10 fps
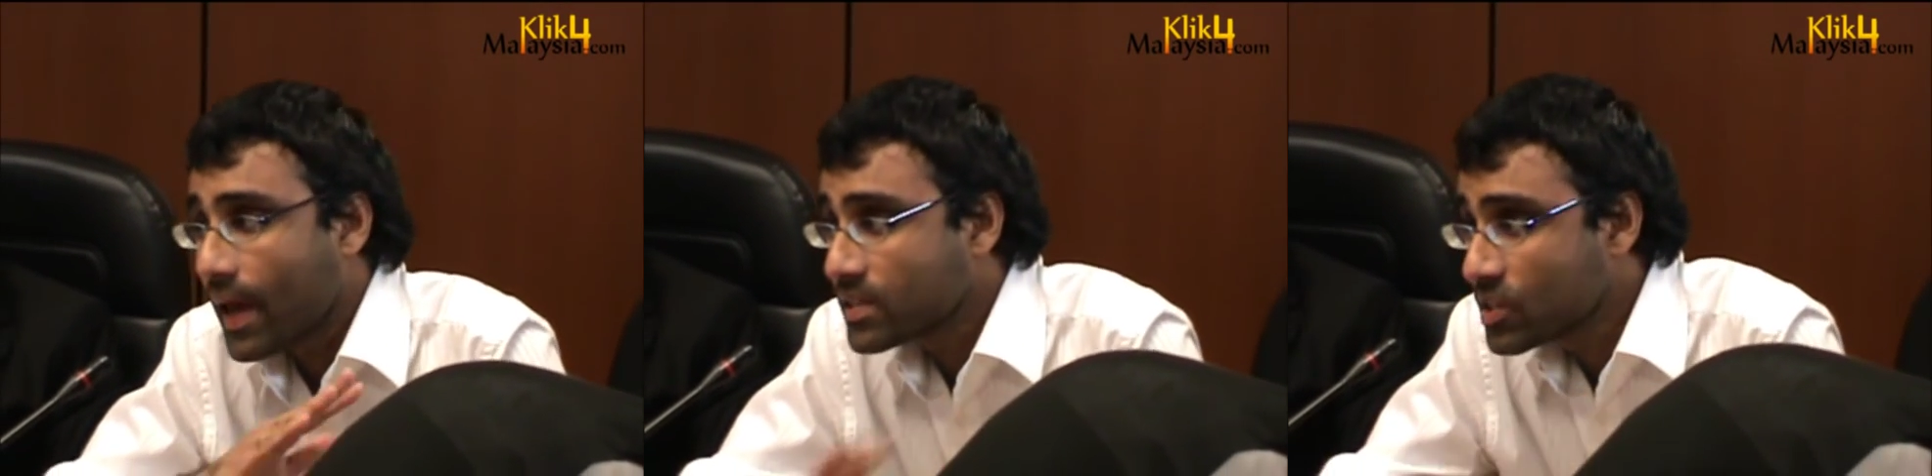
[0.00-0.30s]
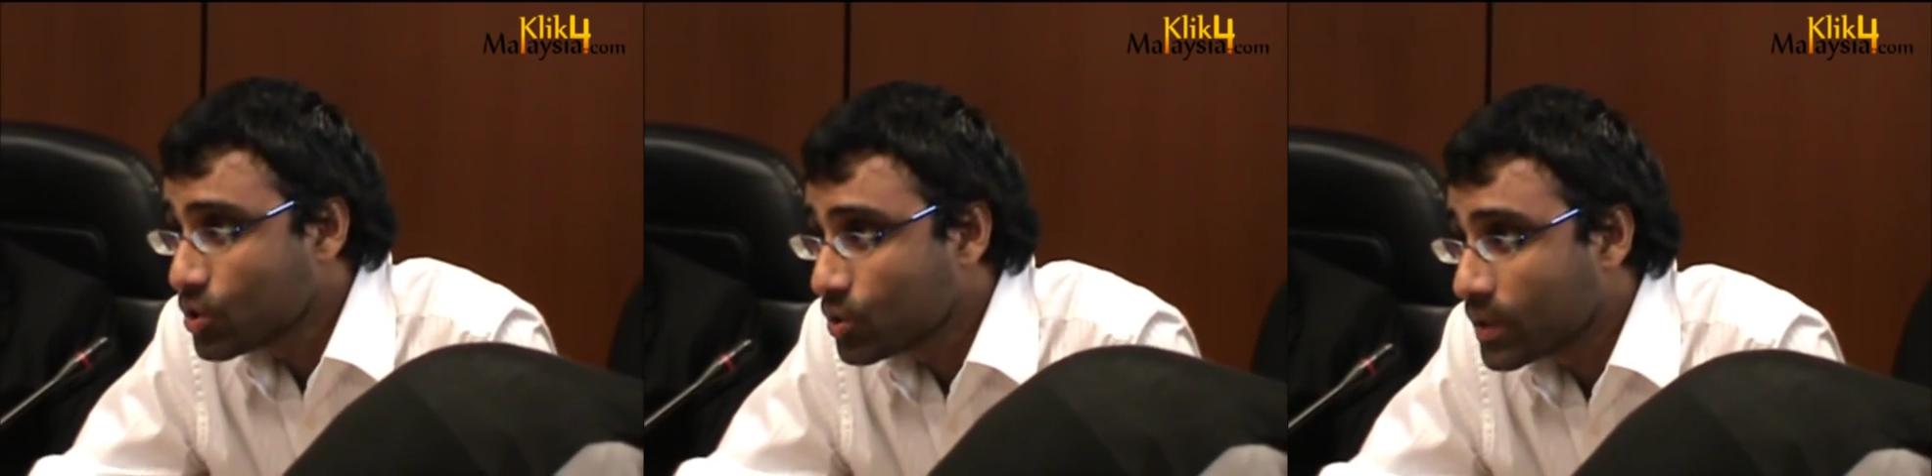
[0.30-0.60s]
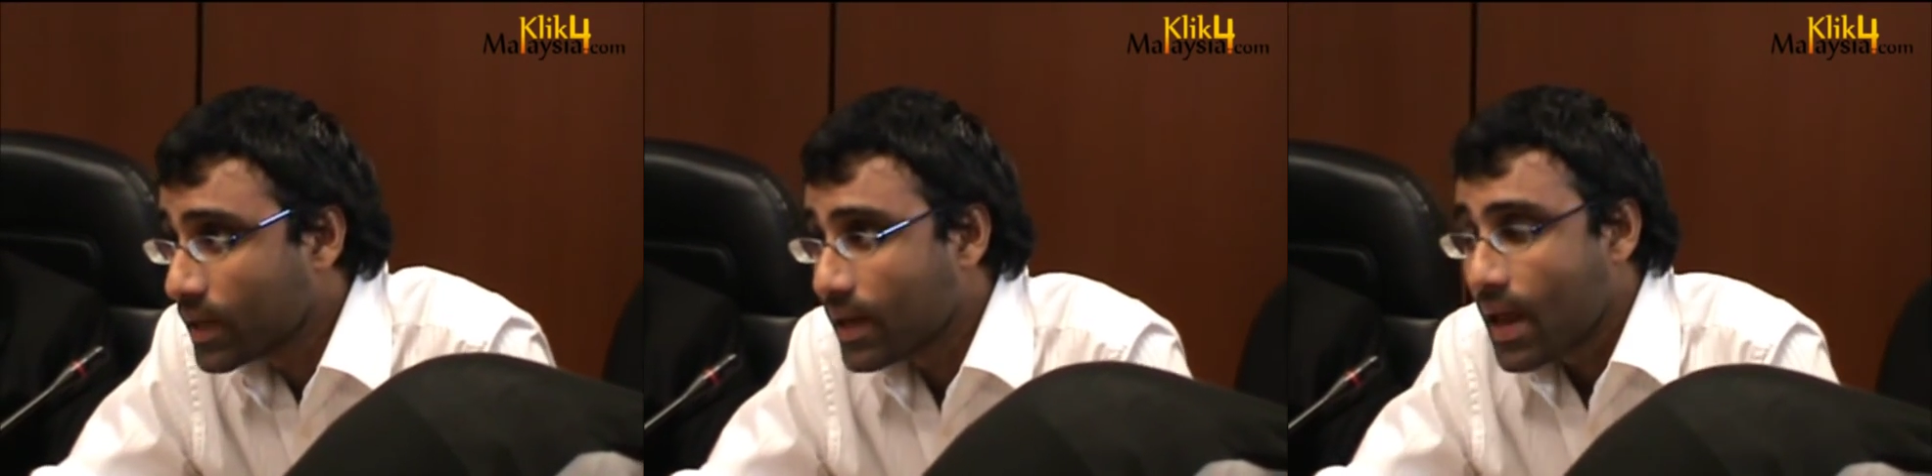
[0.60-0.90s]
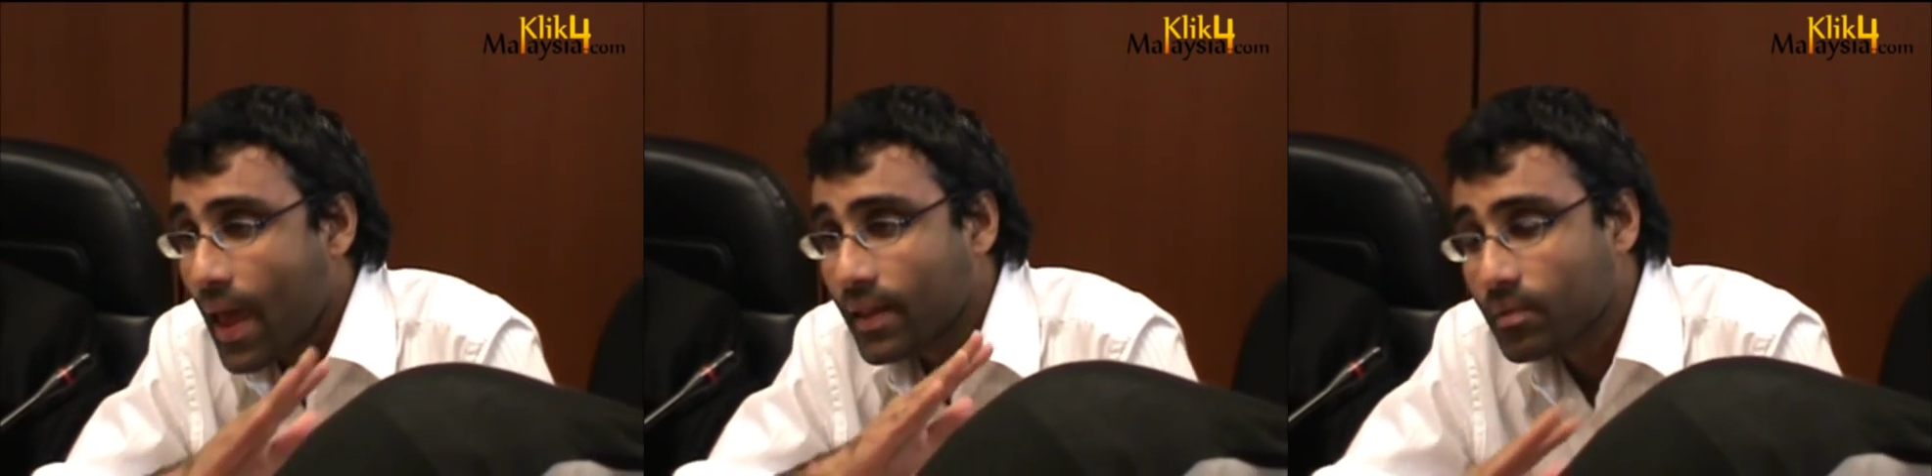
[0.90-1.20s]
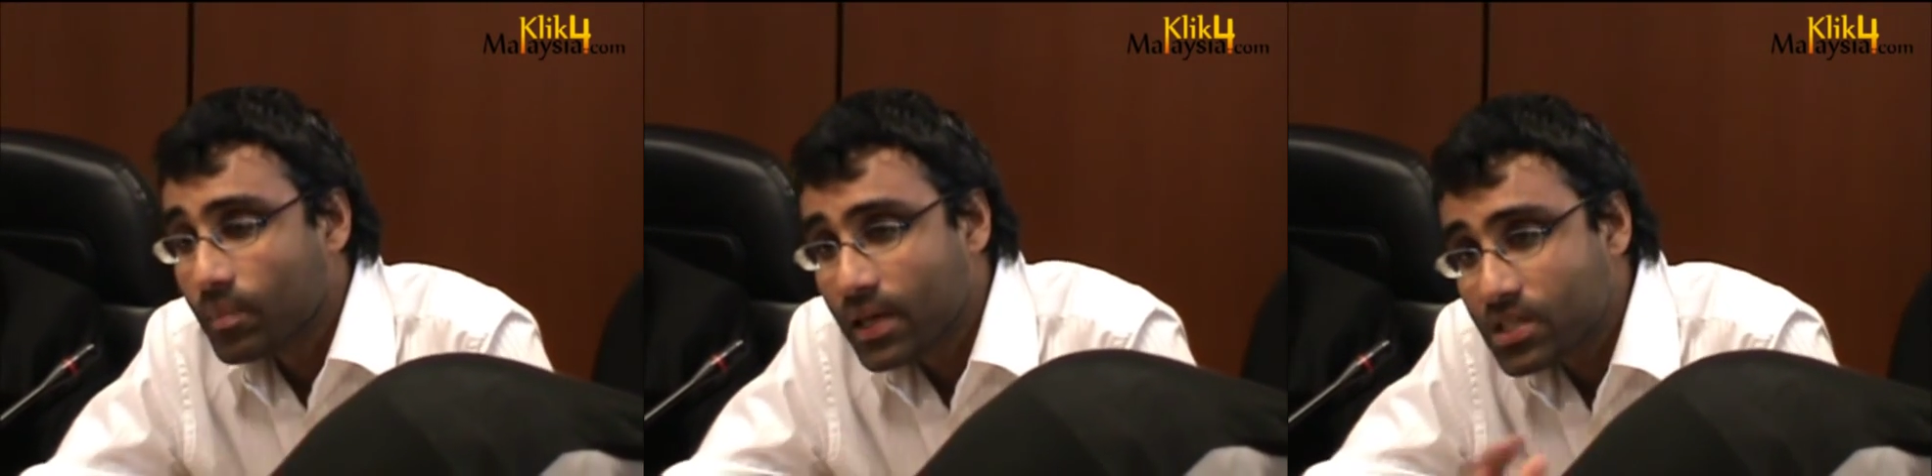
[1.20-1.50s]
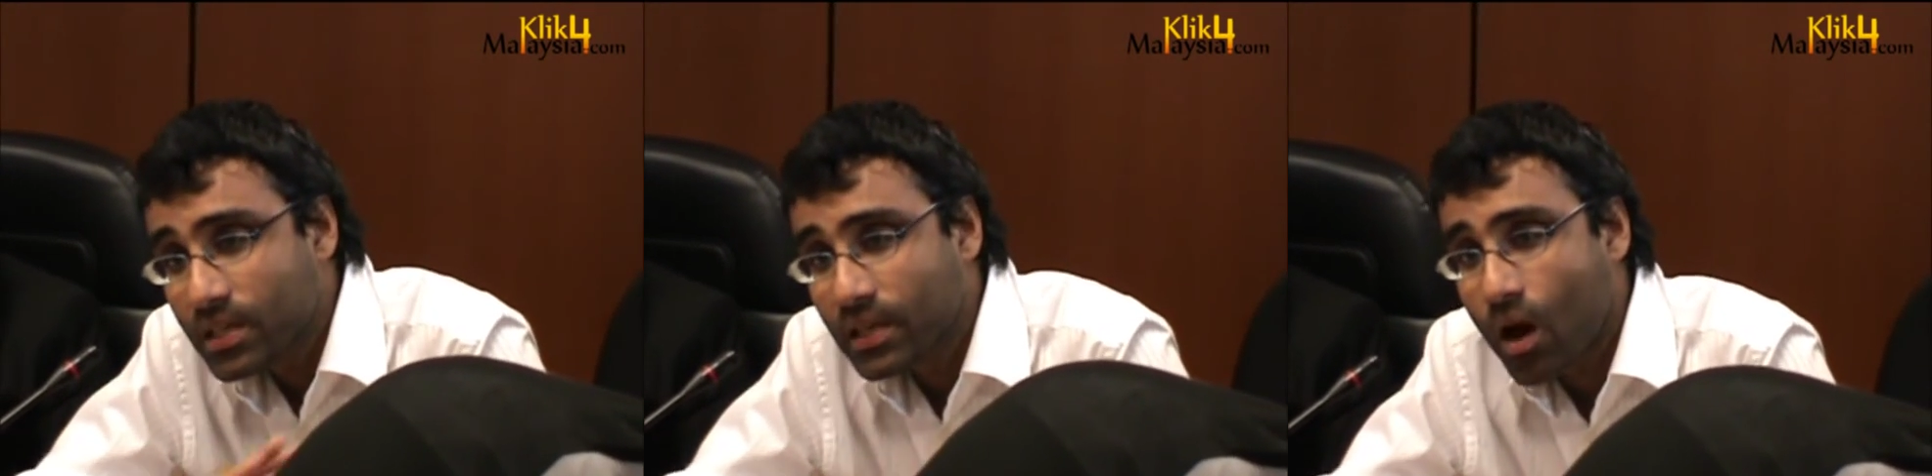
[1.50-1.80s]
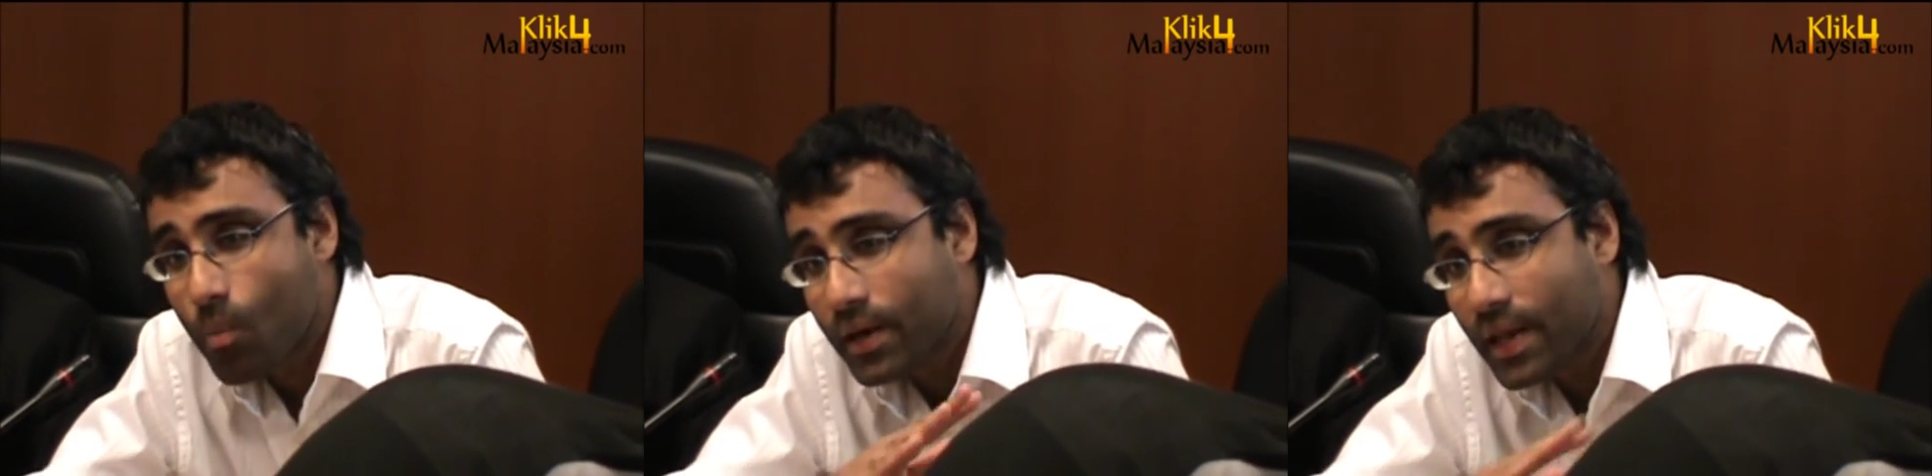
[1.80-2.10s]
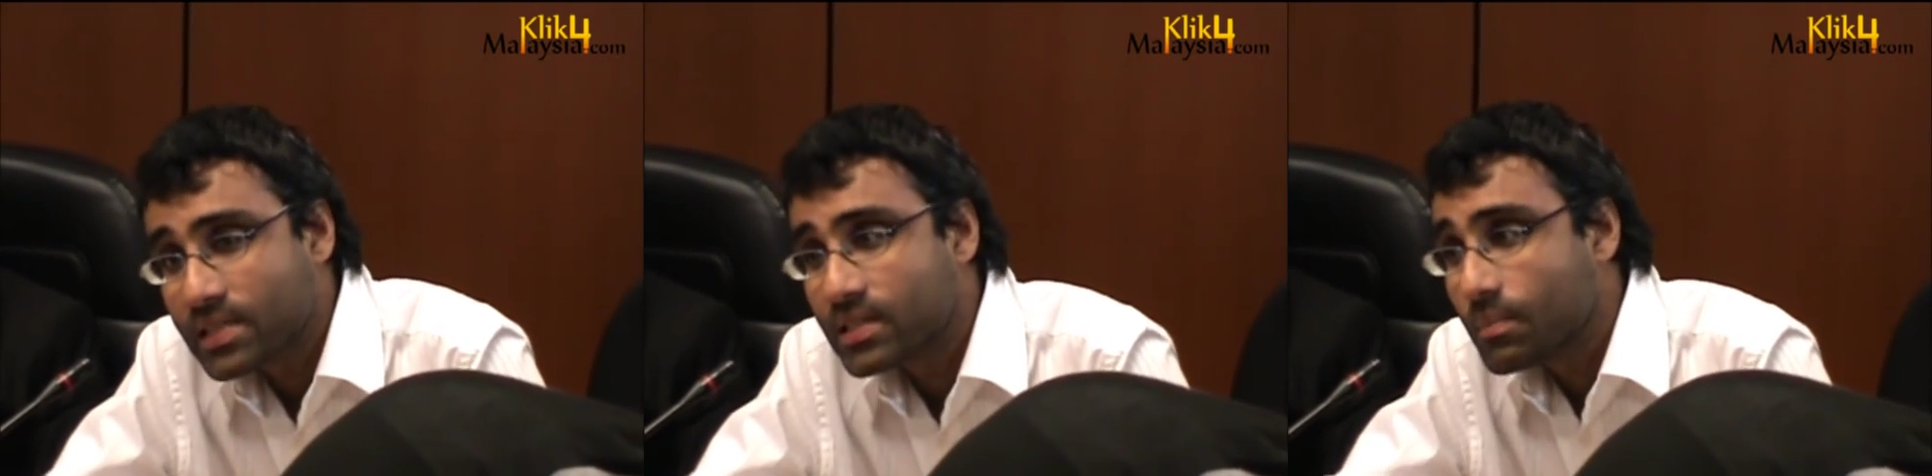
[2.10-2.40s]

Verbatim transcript: executed, and the Malaysian government has